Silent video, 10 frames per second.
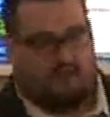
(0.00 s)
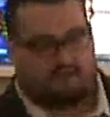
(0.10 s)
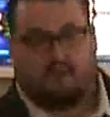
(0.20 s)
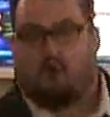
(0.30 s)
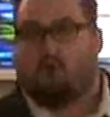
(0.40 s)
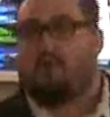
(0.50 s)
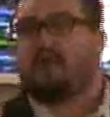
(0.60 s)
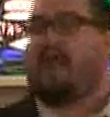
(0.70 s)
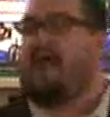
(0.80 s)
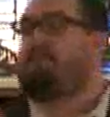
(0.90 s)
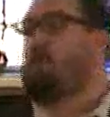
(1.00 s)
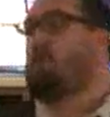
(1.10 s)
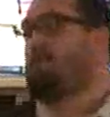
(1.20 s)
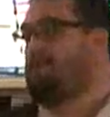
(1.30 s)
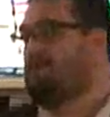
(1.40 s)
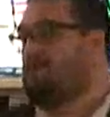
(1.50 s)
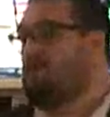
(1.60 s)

is we have hope.